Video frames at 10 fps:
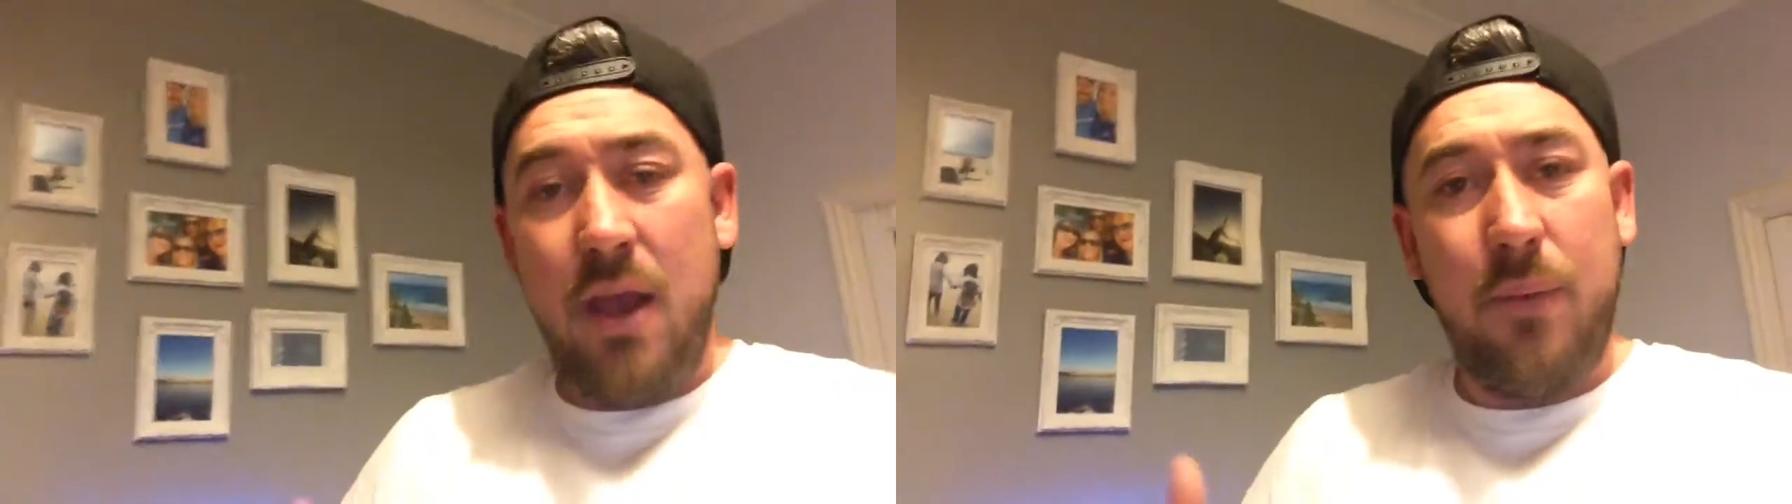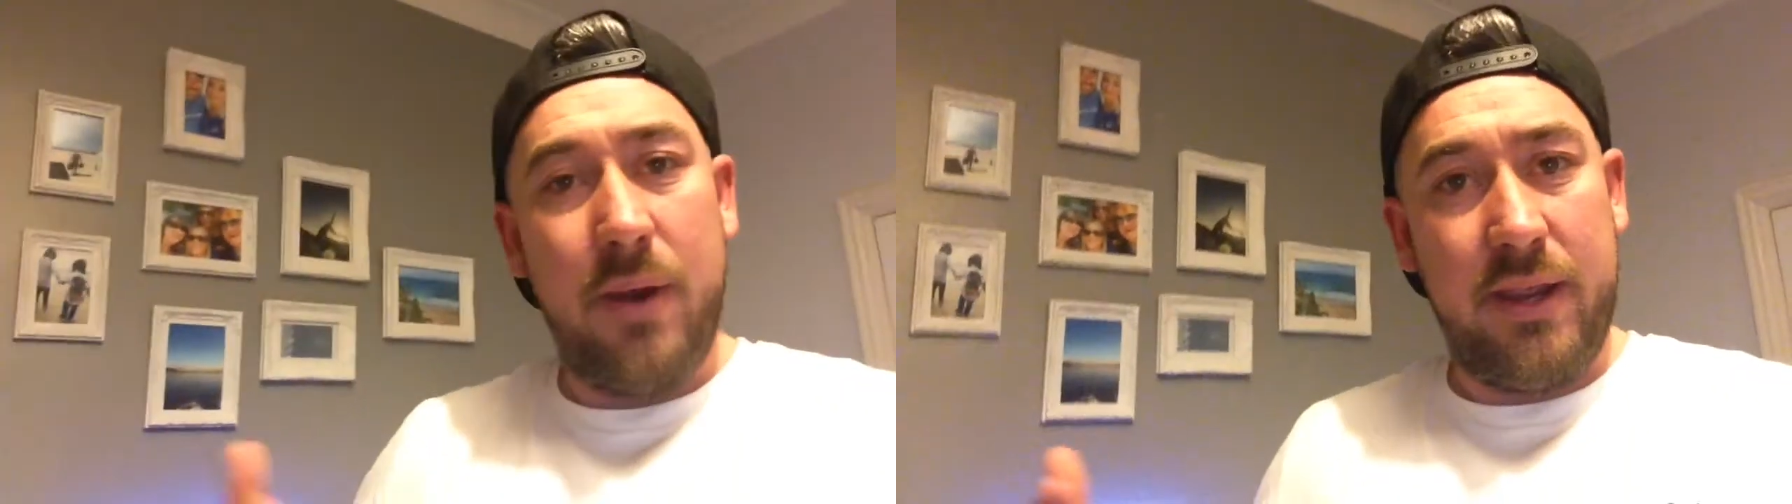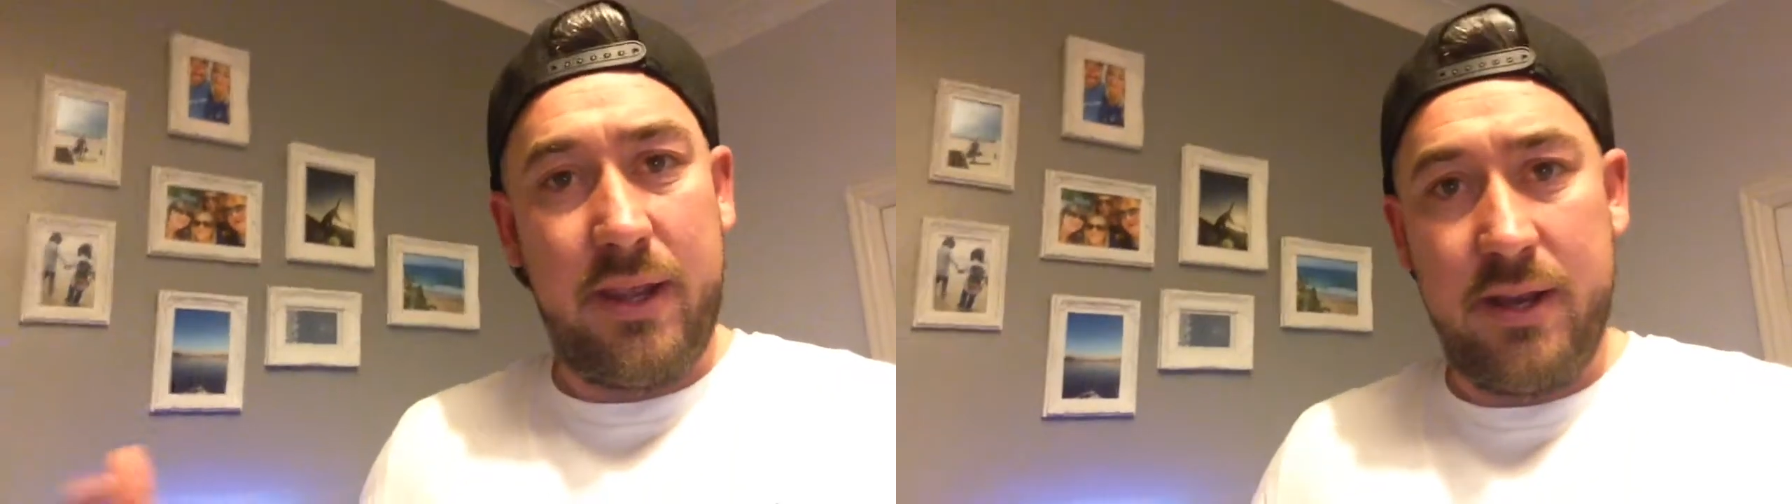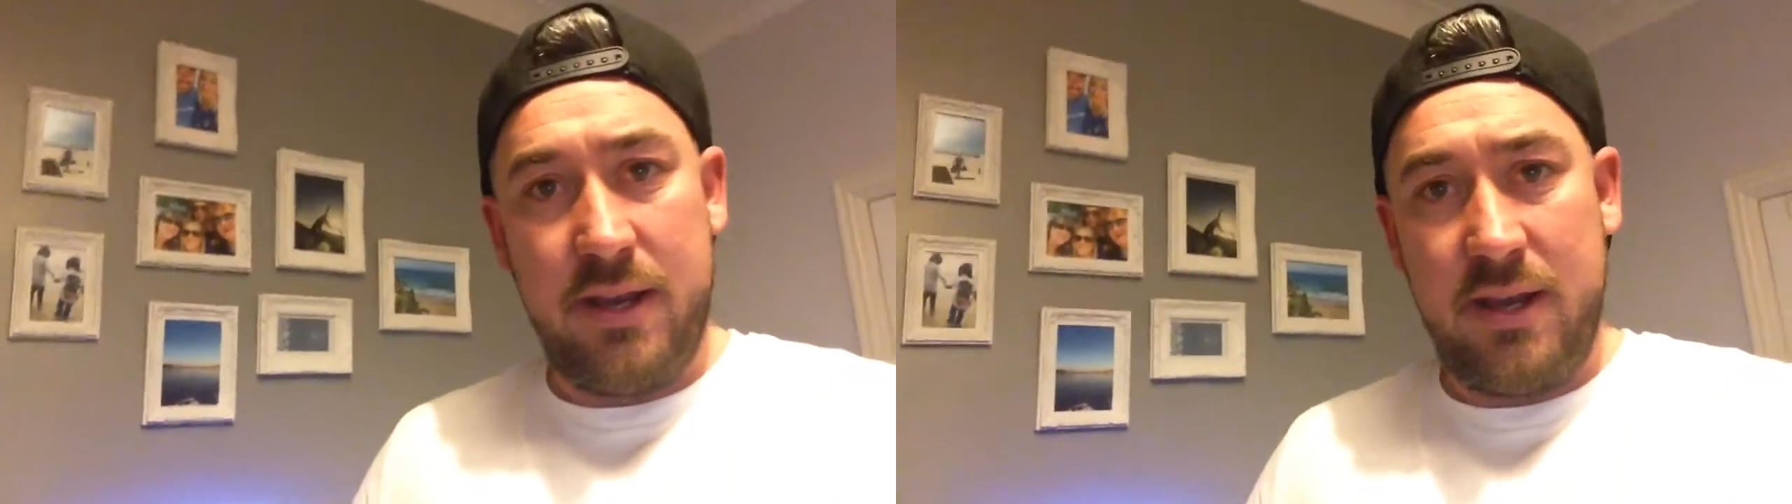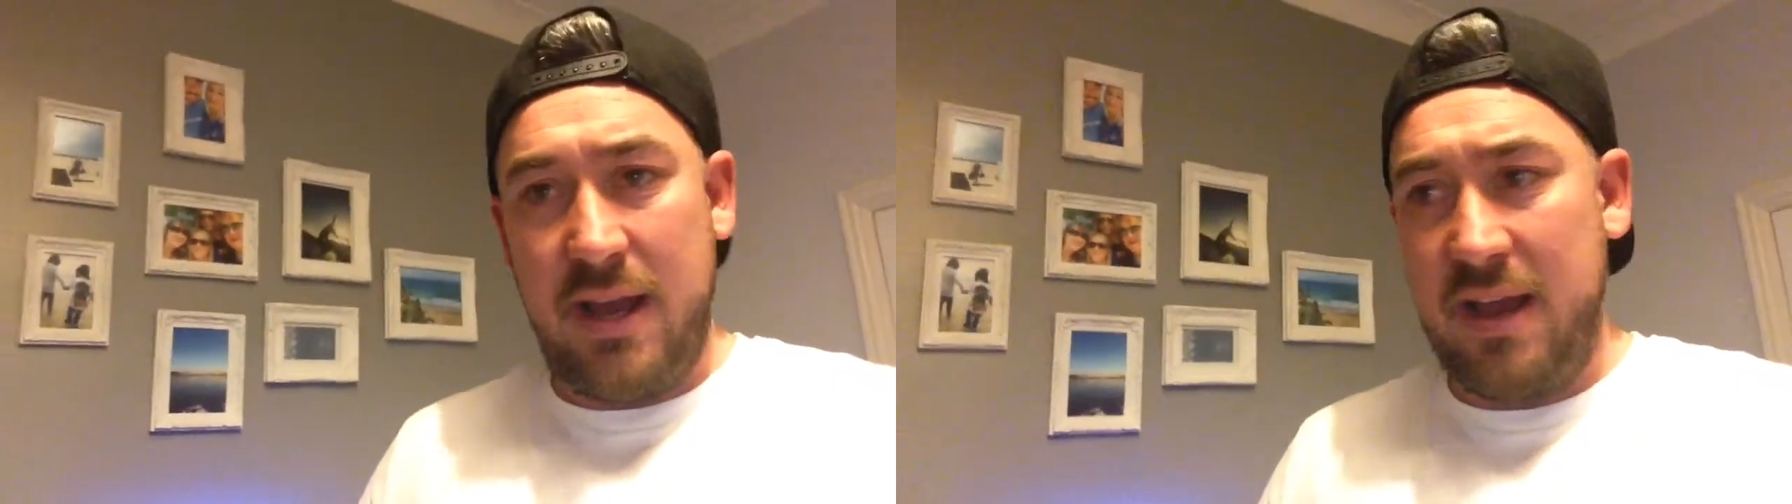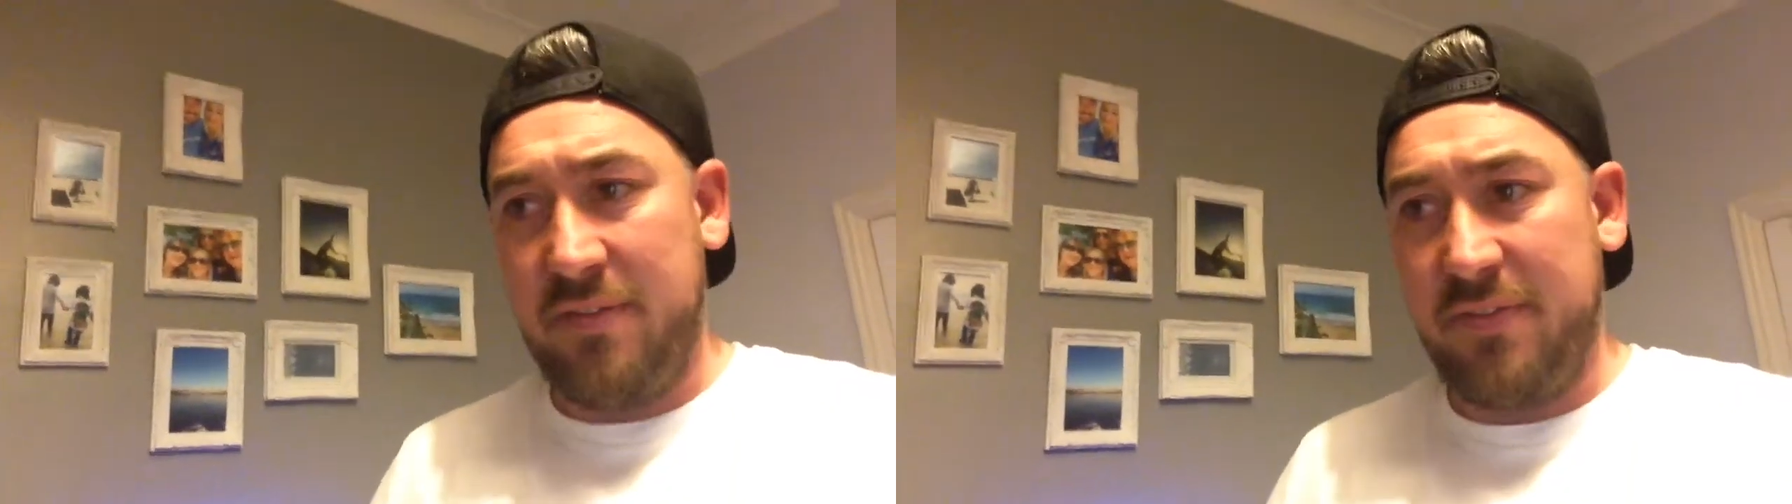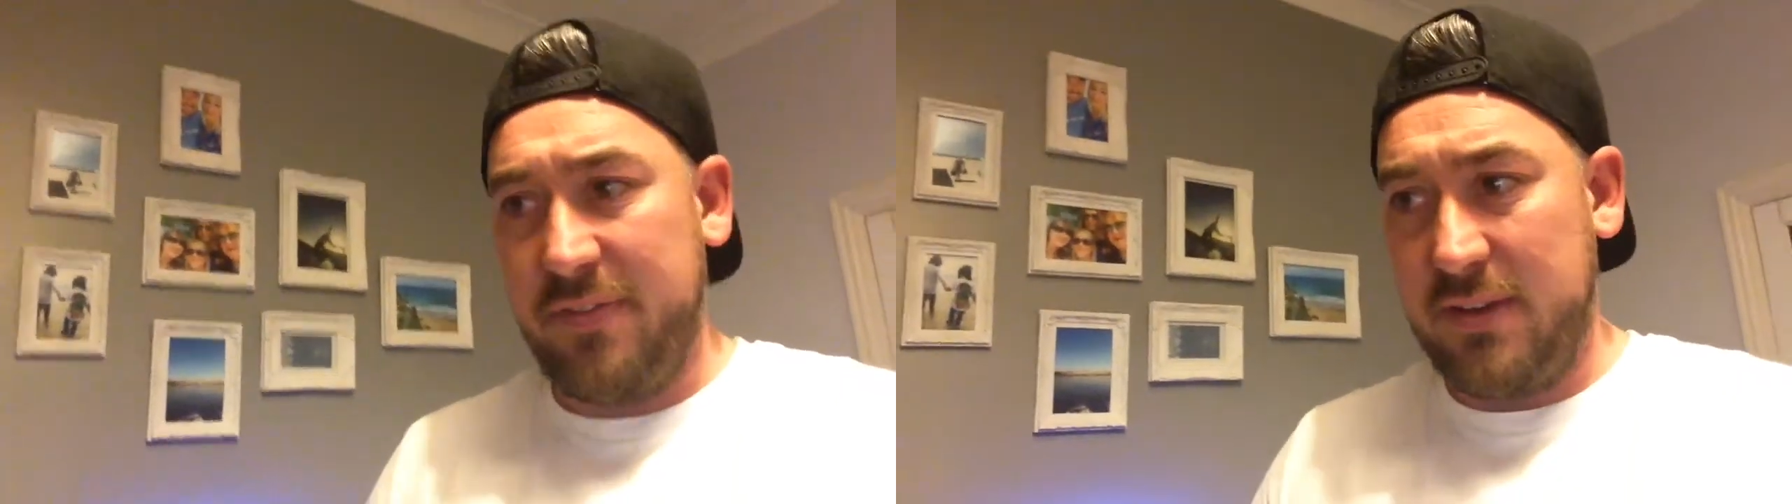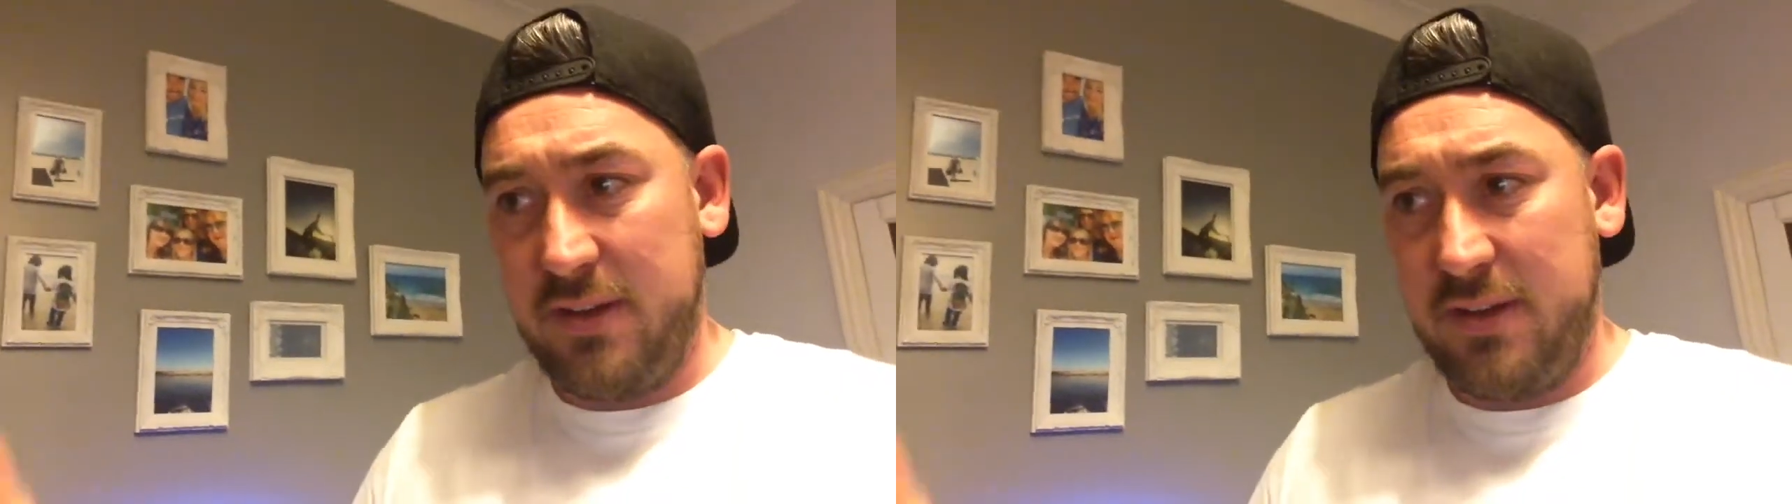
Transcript: where you're going to have